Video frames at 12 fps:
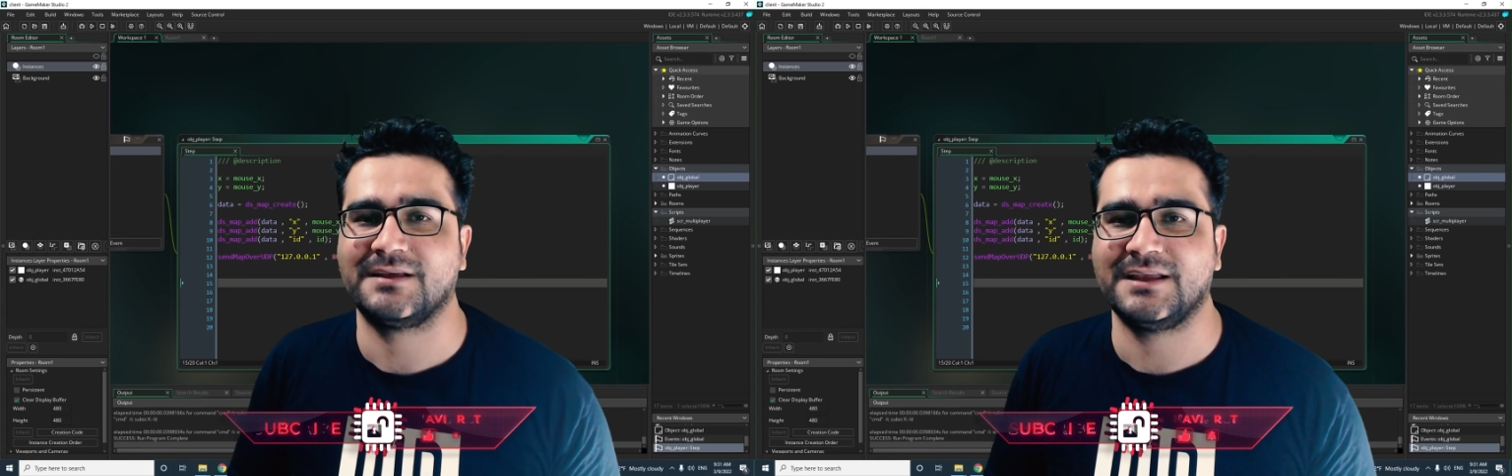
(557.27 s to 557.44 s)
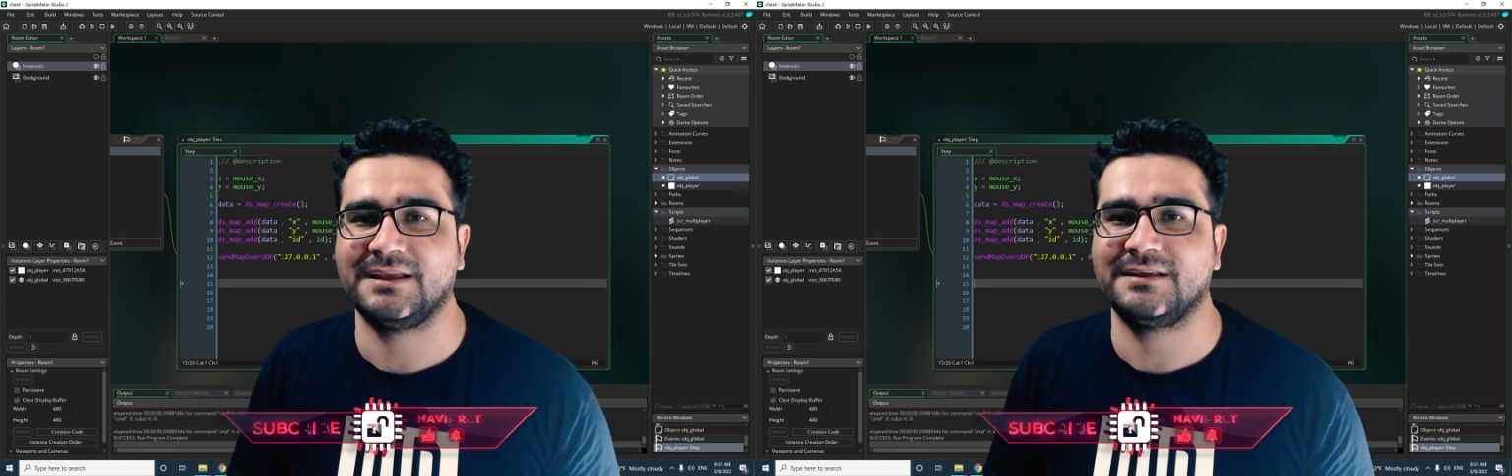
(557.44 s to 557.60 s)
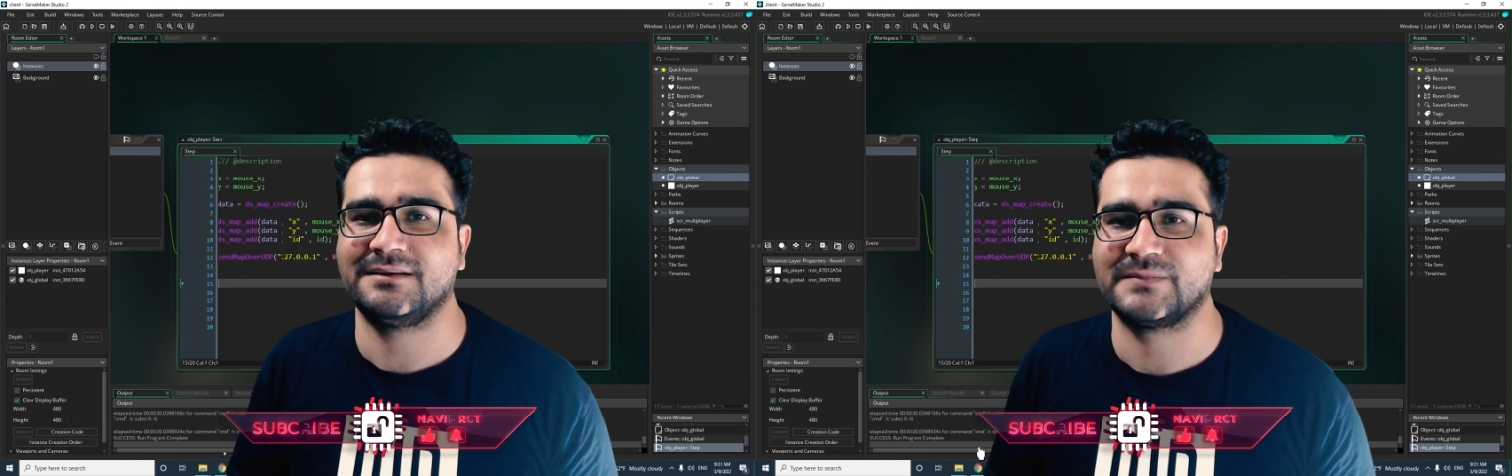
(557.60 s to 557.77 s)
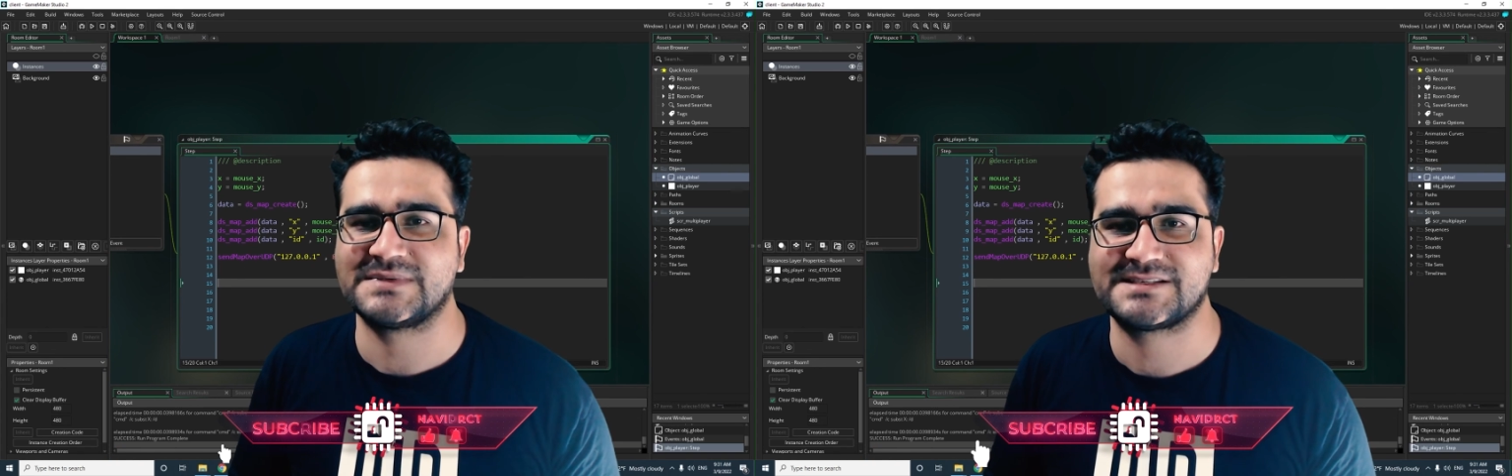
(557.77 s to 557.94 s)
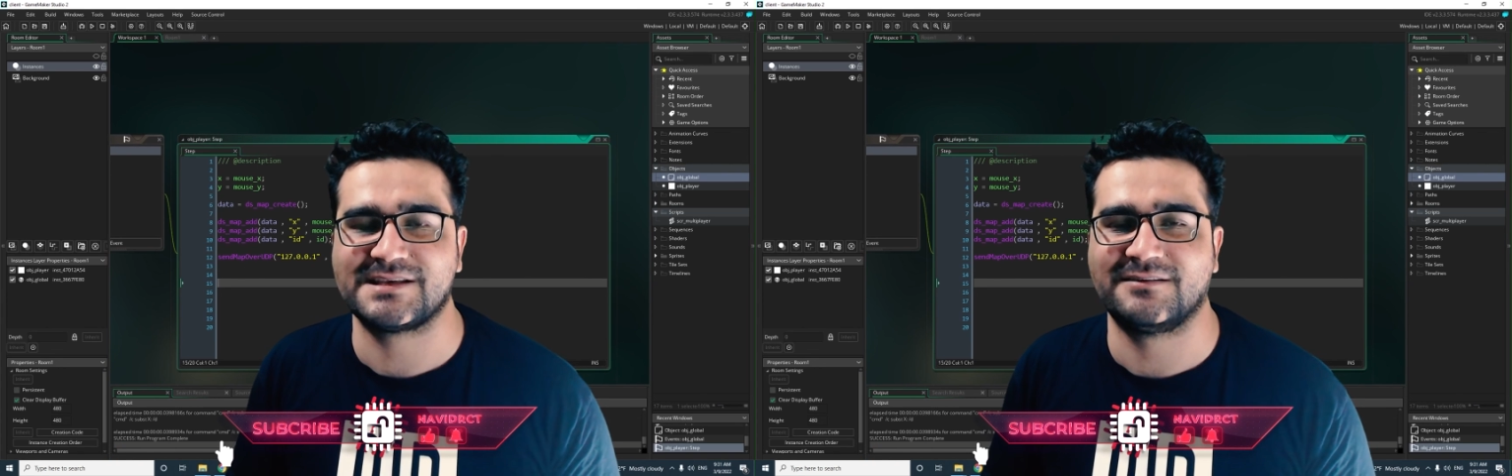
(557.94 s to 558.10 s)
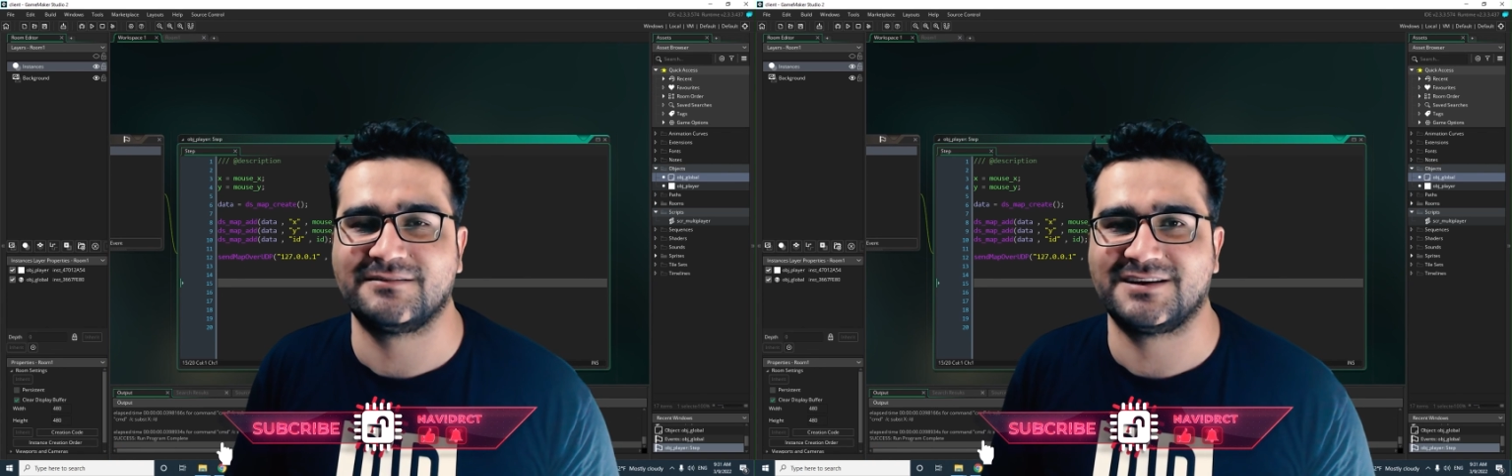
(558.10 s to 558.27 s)
in
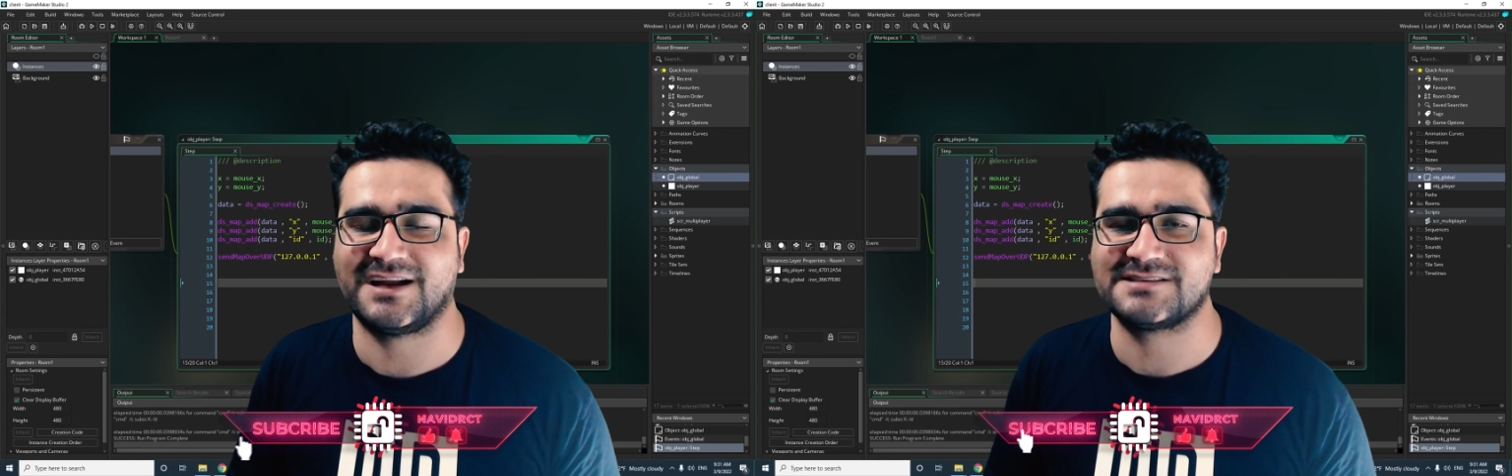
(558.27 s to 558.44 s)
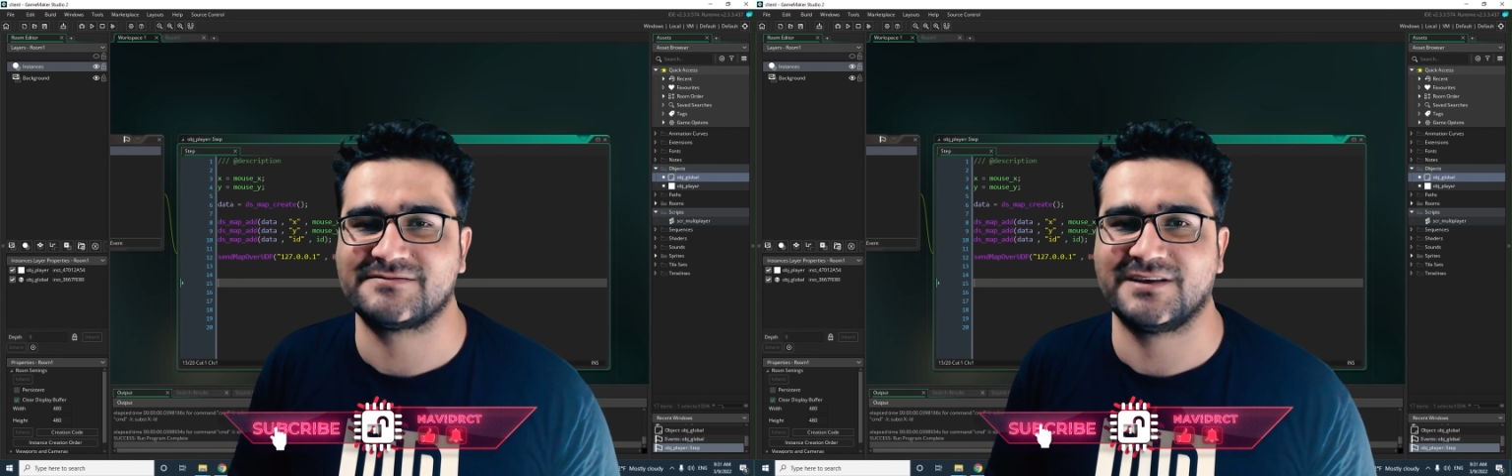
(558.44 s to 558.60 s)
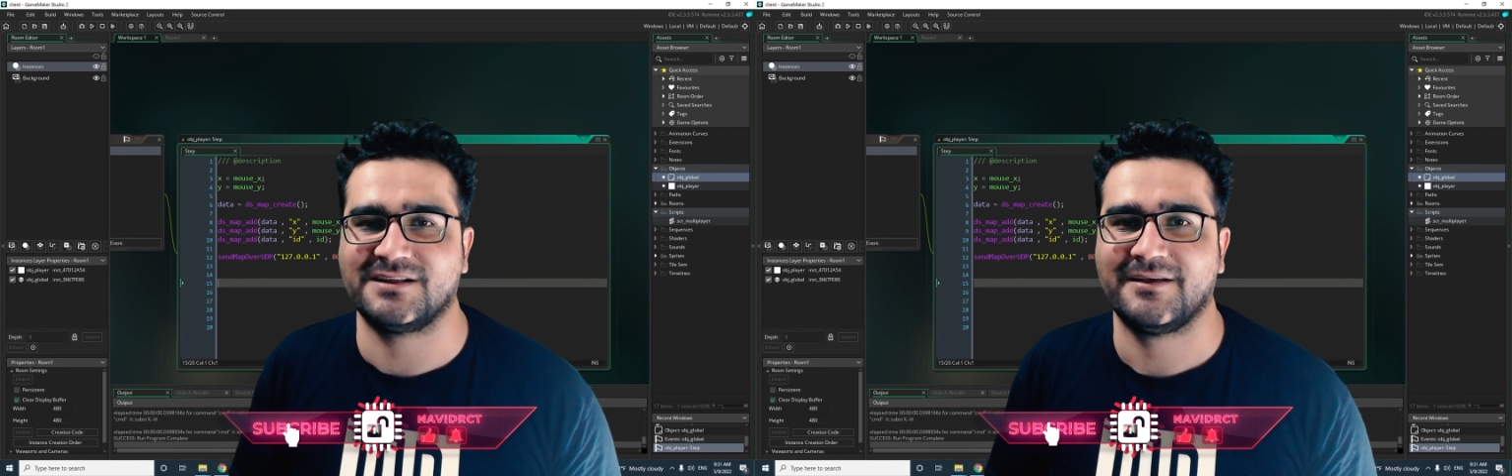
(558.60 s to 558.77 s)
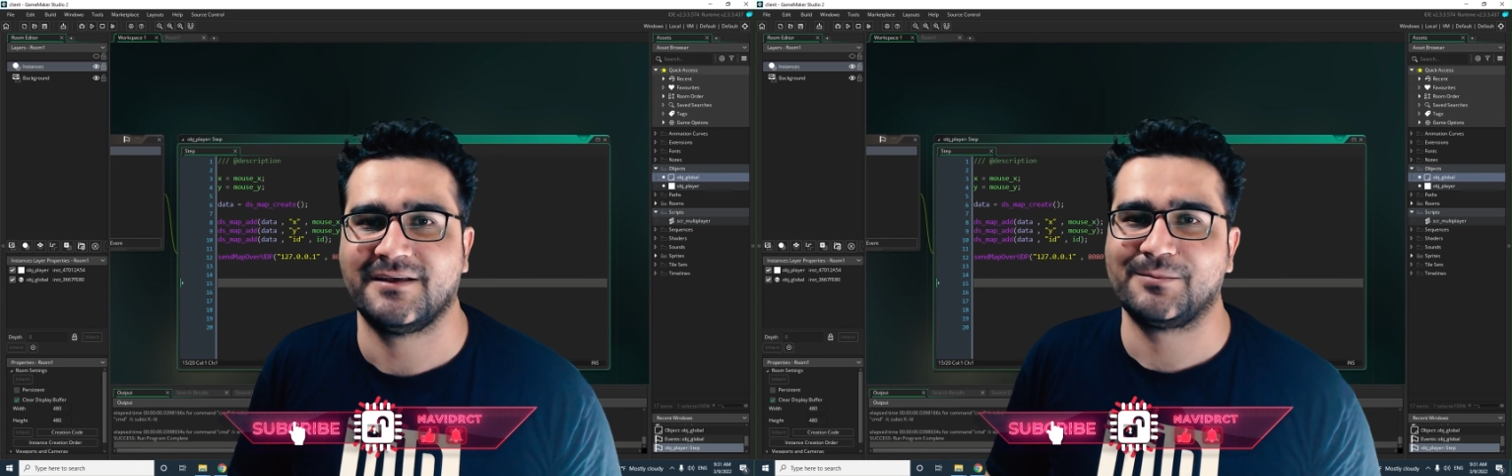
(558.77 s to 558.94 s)
server as well